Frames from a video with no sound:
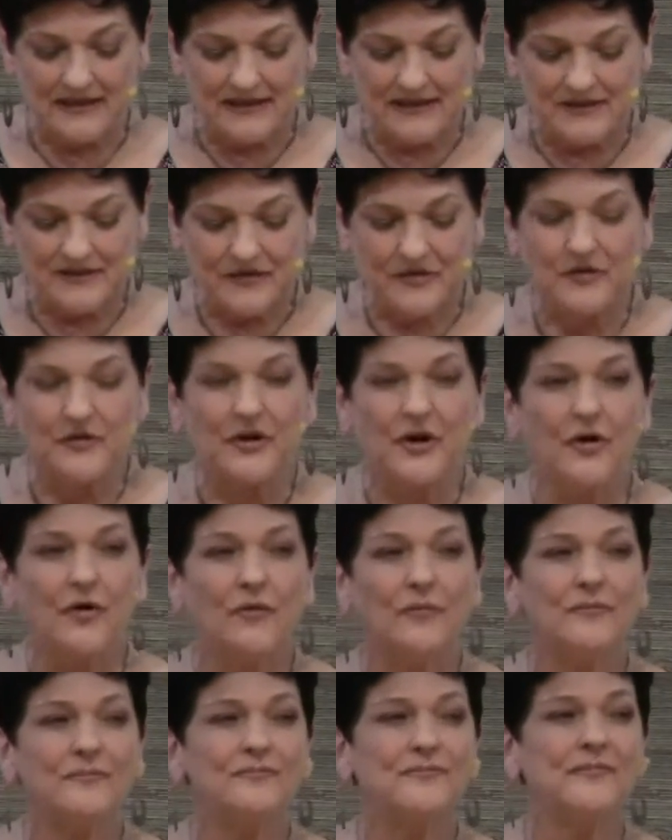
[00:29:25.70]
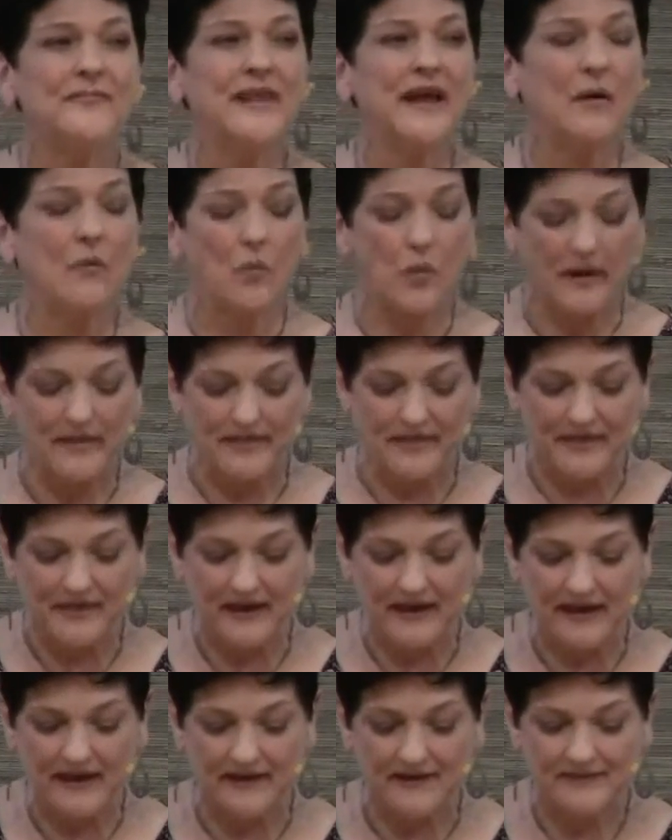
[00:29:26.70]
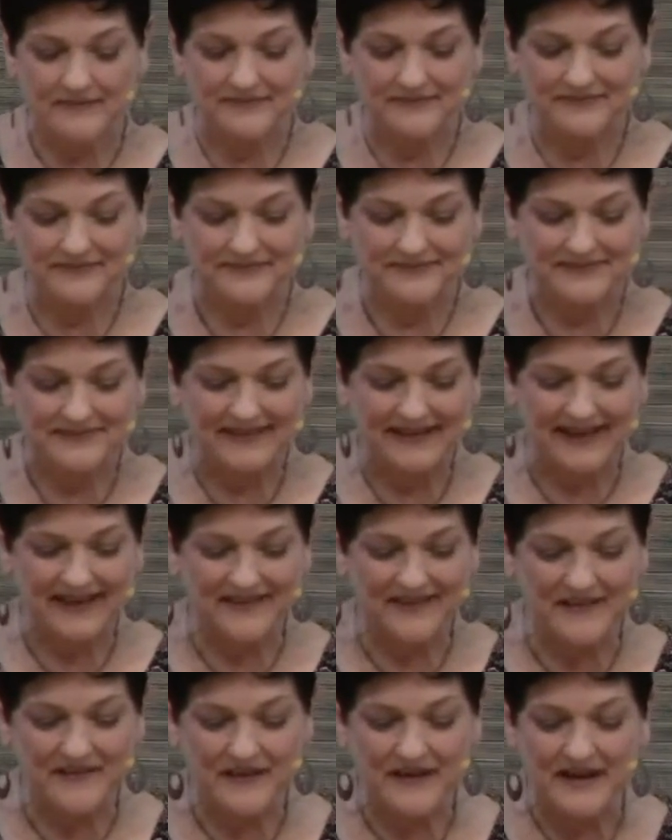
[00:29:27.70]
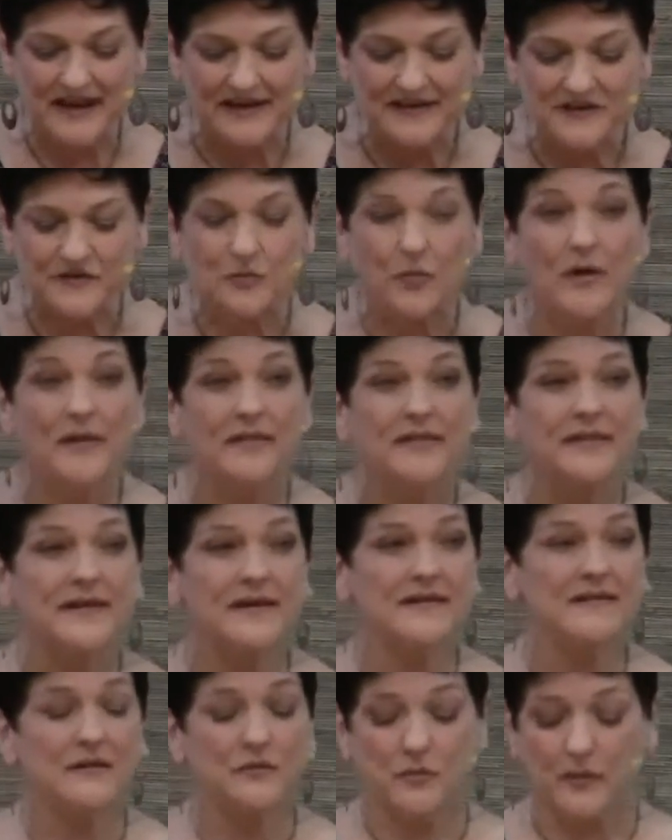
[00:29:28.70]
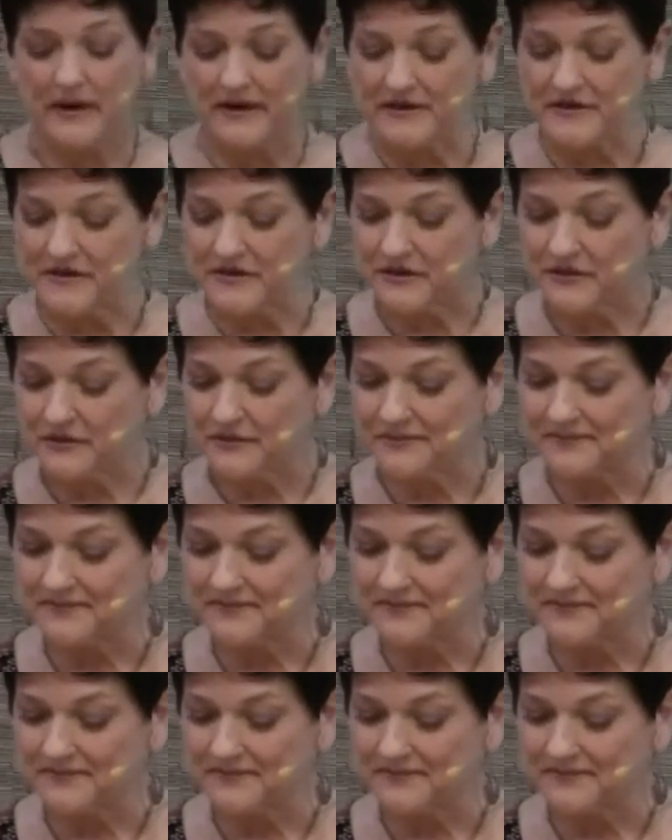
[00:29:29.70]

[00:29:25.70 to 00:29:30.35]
So you know, that one thing, and then the next one thing that awaits you?